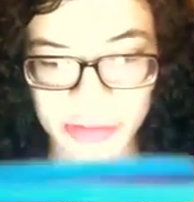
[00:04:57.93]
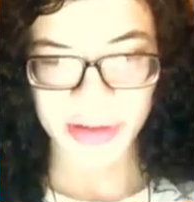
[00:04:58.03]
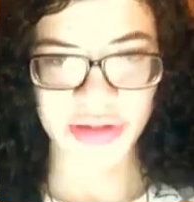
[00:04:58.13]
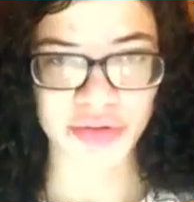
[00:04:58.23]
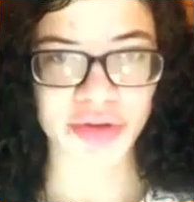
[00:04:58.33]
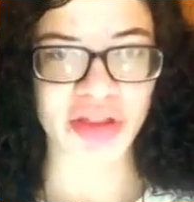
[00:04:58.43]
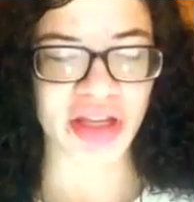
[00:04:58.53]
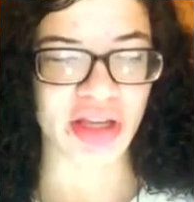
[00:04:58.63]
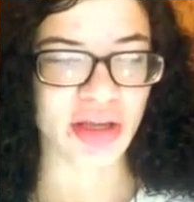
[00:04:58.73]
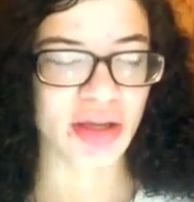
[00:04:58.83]
a beautiful
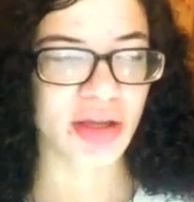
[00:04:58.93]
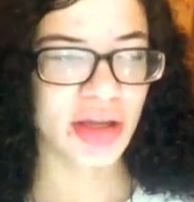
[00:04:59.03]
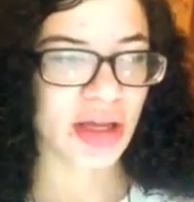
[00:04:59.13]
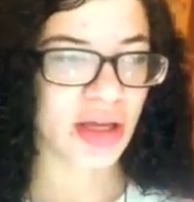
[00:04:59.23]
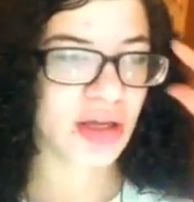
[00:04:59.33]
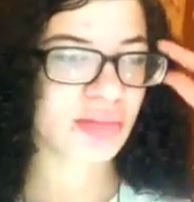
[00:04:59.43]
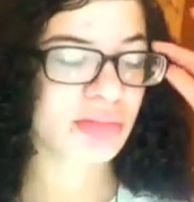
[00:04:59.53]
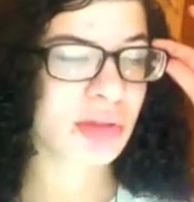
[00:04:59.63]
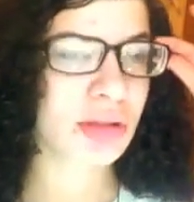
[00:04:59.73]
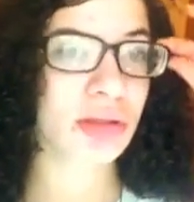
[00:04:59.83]
thing?
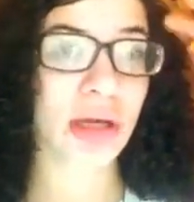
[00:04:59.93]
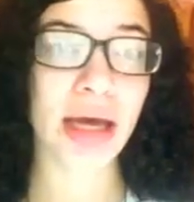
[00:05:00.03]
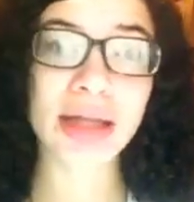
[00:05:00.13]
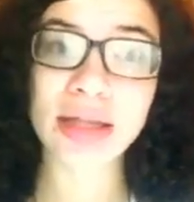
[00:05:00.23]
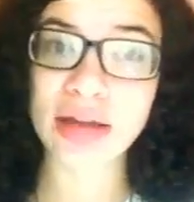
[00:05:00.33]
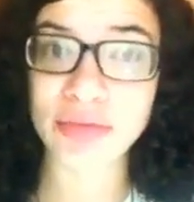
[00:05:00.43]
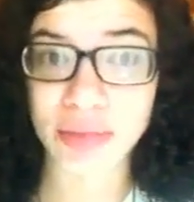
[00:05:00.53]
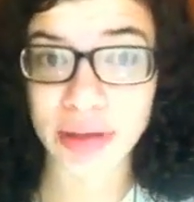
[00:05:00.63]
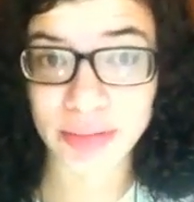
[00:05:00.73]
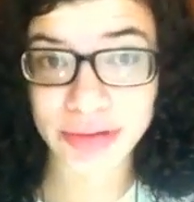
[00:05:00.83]
I love
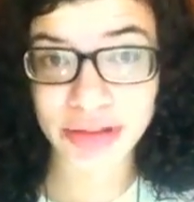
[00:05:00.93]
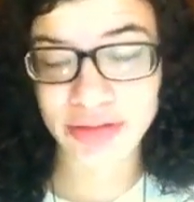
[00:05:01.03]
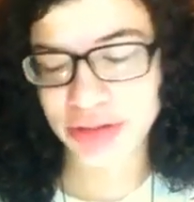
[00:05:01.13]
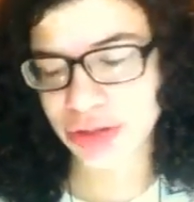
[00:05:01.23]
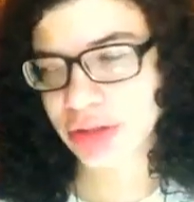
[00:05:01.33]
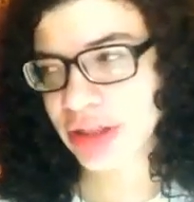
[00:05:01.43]
being multiracial,